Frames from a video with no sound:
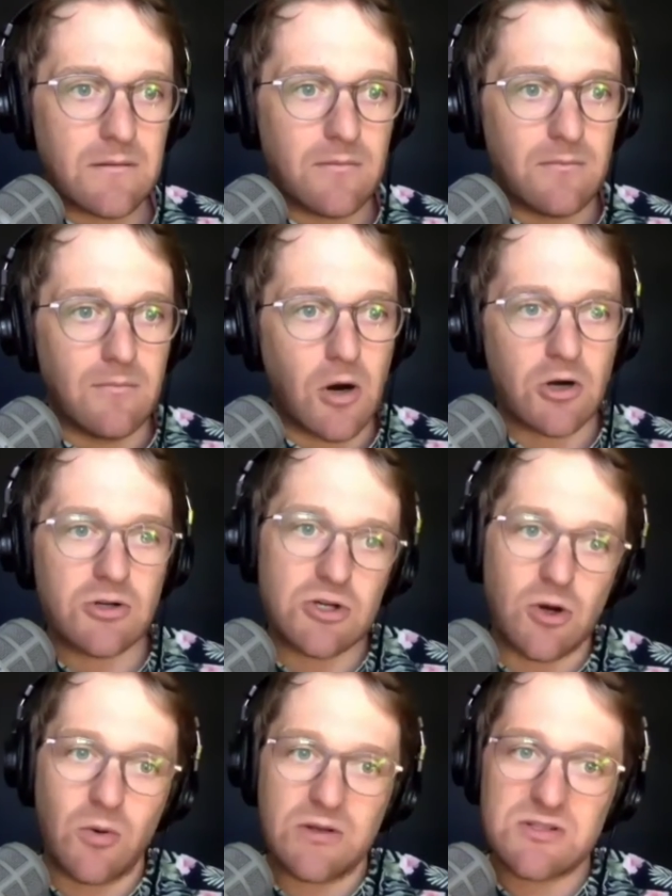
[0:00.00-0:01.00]

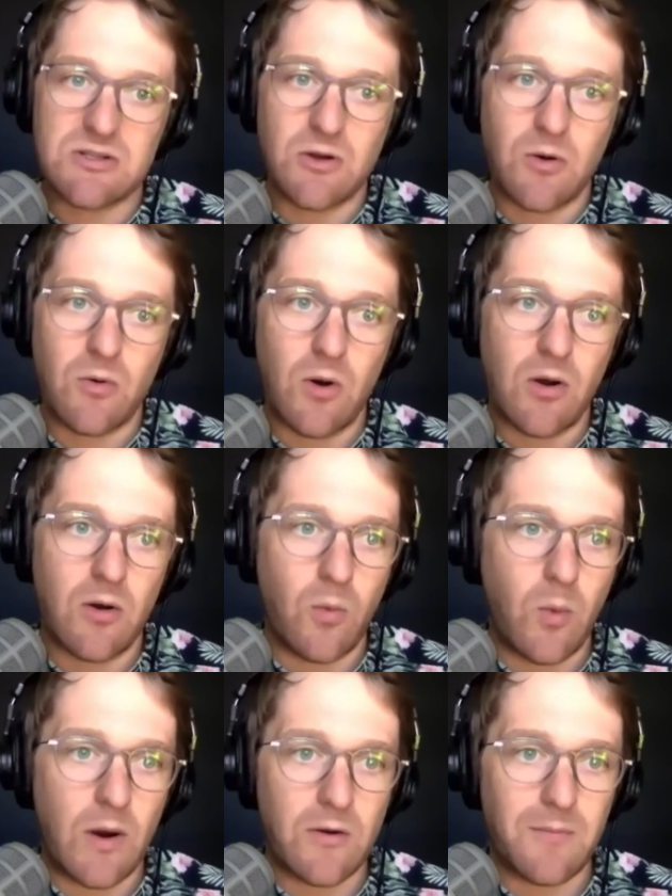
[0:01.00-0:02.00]
Marjo wants to know
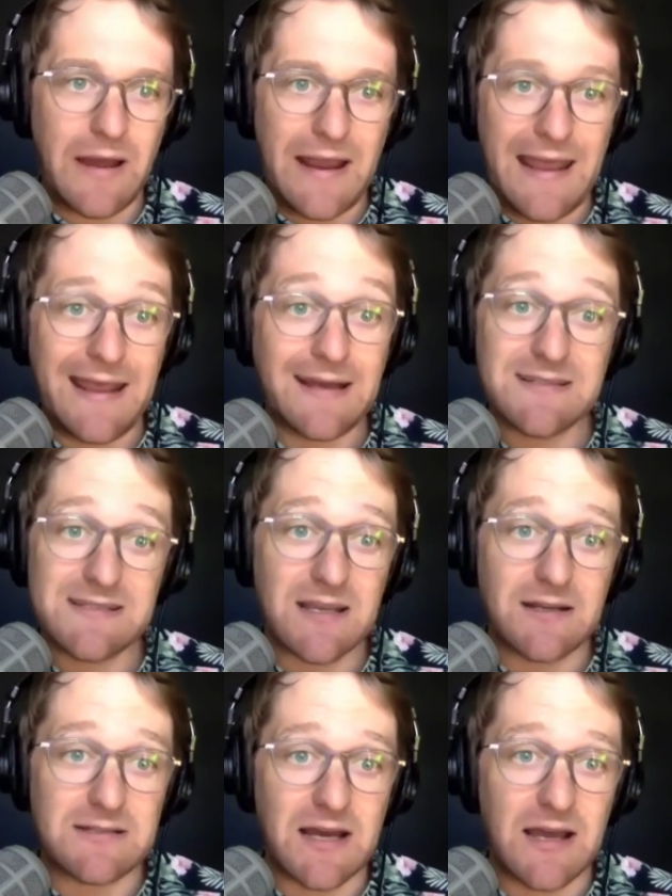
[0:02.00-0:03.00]
where to buy hand
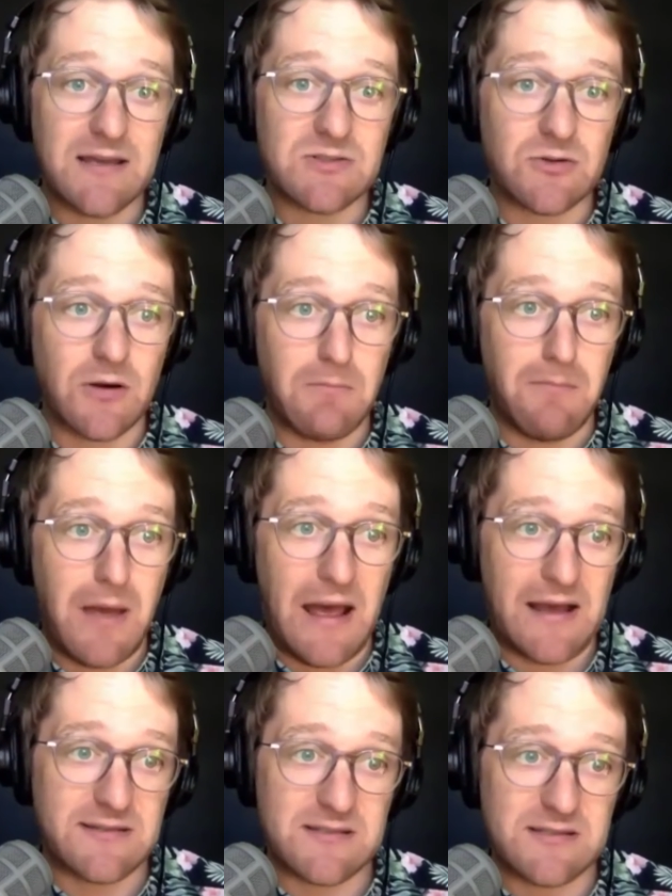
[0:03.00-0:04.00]
sanitizer and
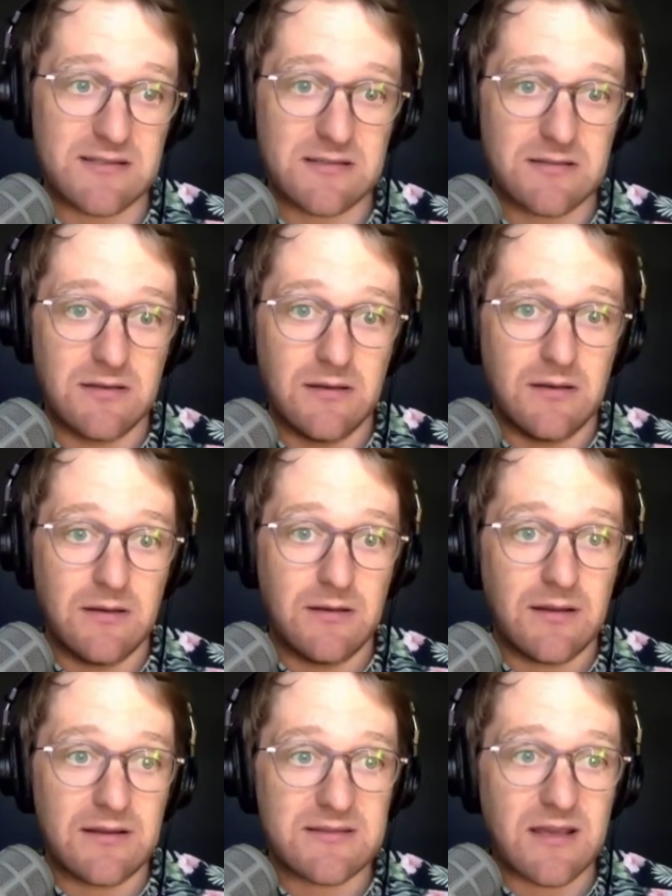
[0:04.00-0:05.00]
masks.
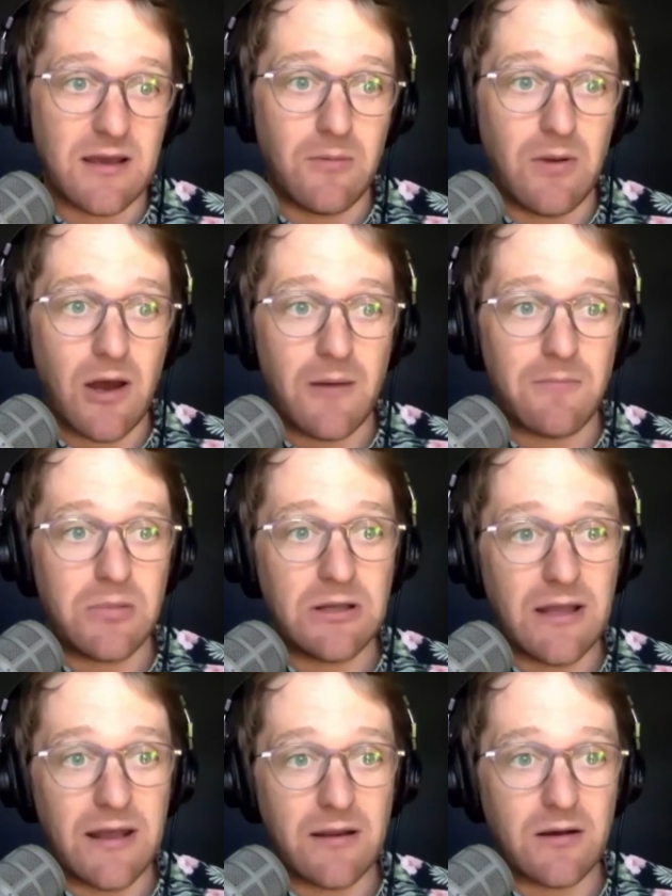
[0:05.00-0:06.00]
They say, I'm not
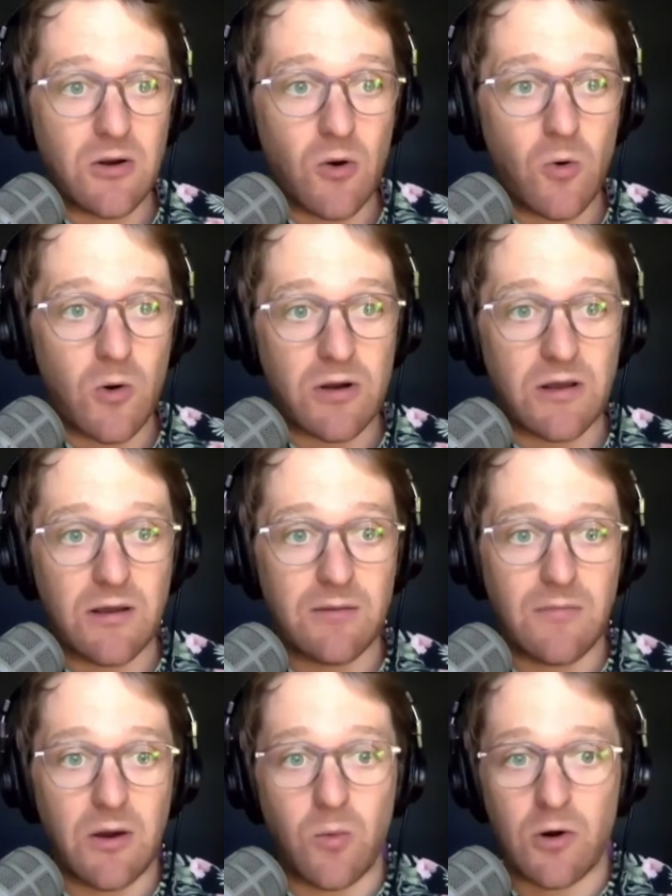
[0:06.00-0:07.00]
planning on
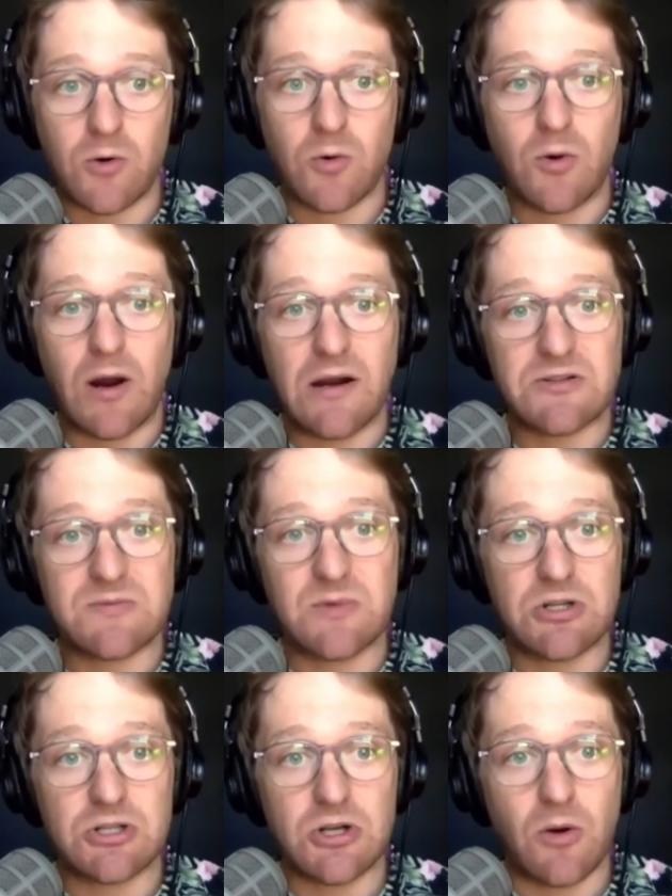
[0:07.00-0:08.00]
hoarding. My work requires me
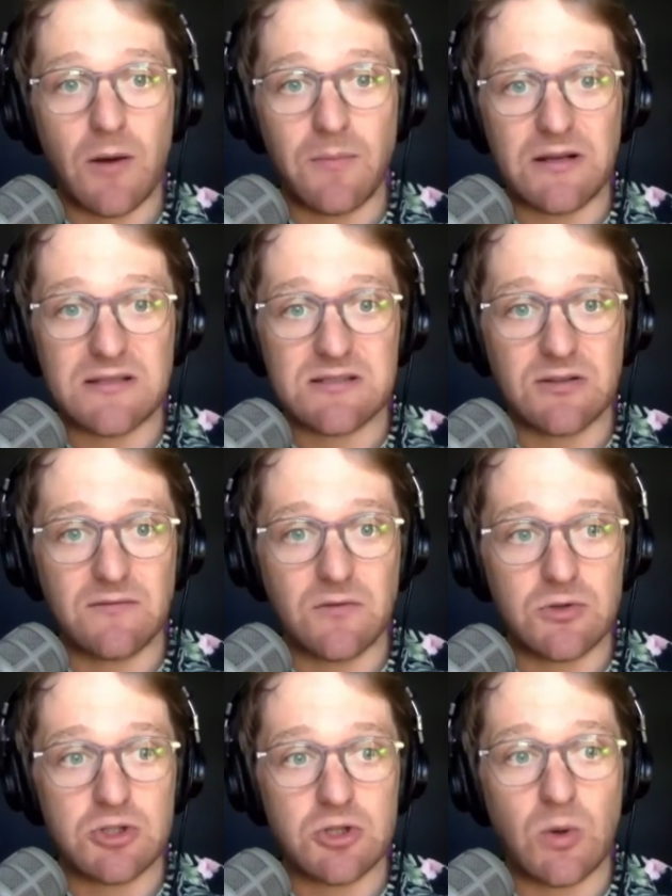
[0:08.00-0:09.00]
to show up, and I still have
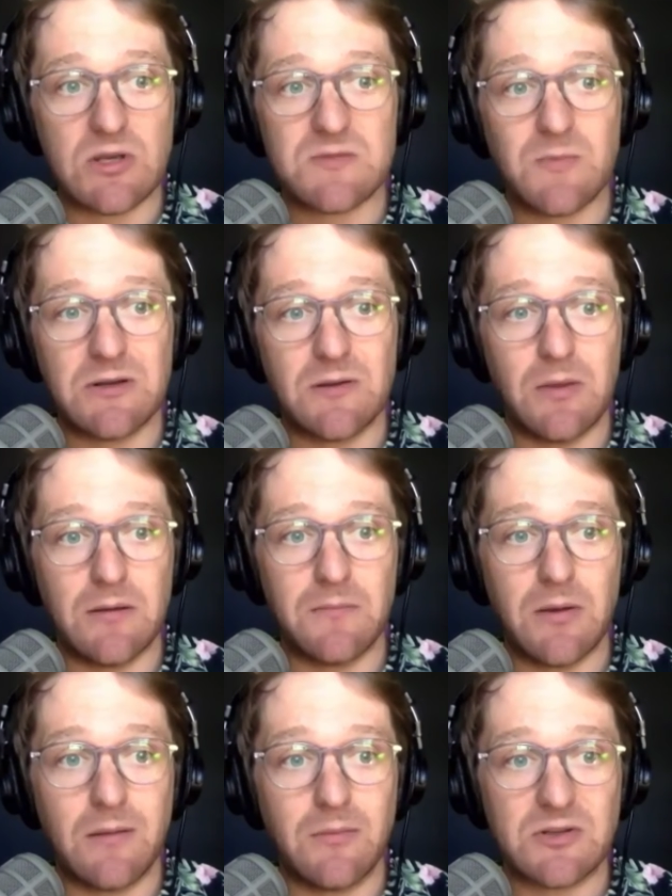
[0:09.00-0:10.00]
no choice but to be in
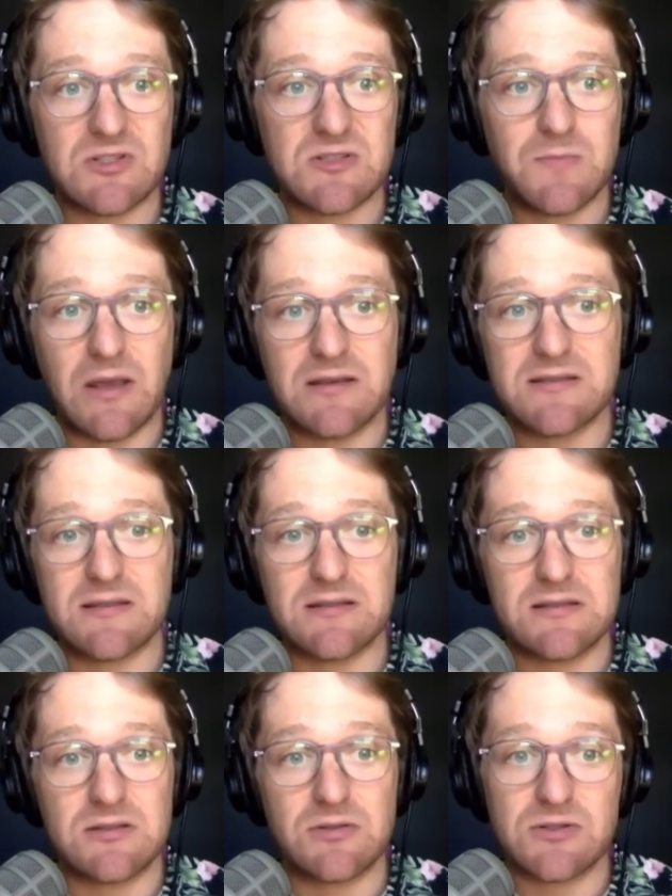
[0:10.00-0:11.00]
public
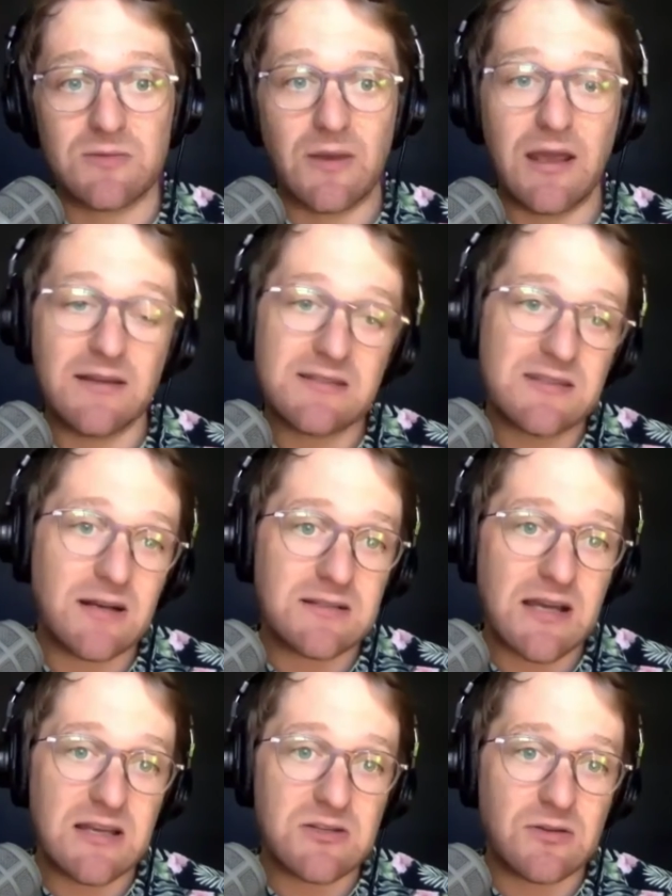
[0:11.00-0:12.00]
spaces. There's some hand
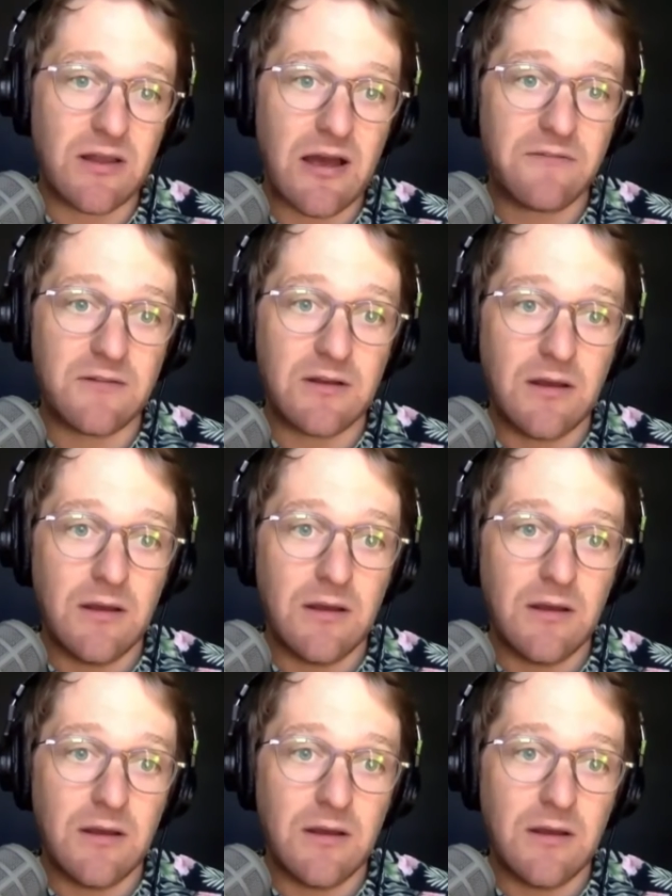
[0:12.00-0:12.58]
sanitizer left.